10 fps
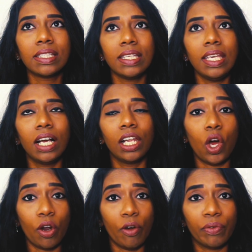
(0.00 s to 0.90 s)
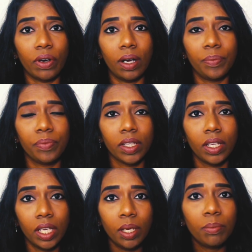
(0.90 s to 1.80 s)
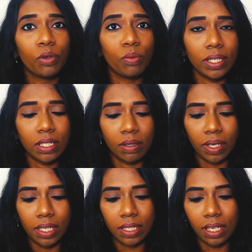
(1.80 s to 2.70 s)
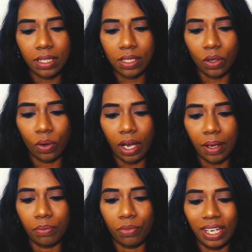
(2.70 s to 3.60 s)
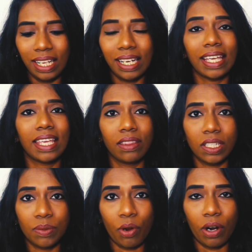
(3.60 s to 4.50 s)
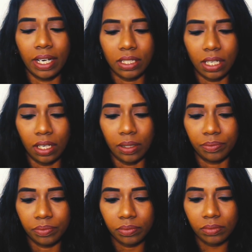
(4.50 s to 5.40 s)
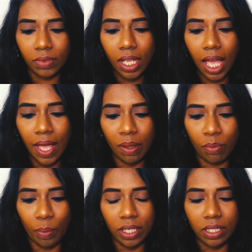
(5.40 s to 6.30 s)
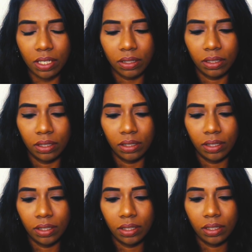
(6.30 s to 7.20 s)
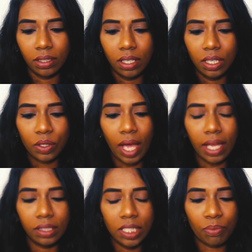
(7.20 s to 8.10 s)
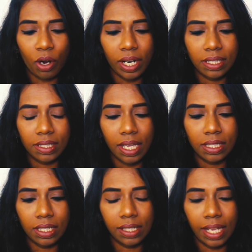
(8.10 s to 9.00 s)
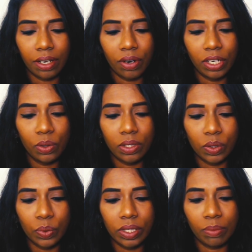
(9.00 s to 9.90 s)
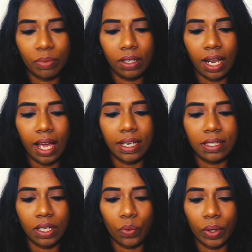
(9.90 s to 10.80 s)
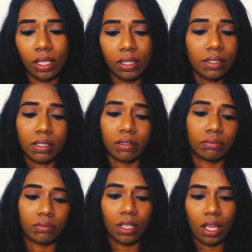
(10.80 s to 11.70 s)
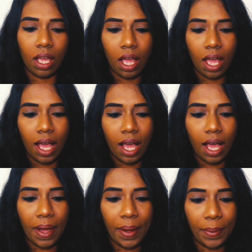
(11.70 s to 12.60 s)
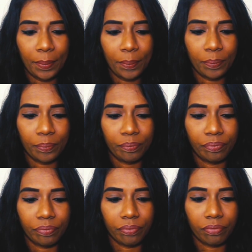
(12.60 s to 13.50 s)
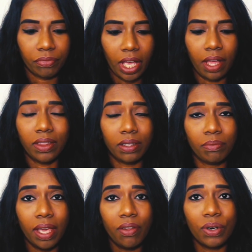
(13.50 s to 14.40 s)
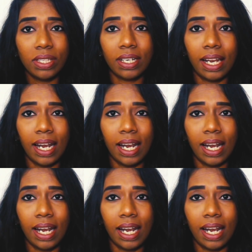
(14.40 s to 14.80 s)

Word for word: seeing a lot of uh, improvement in my skin so I'm really liking this product uh, at the moment so as this product says it like reduces visible lines and wrinkles um, yeah the main reason I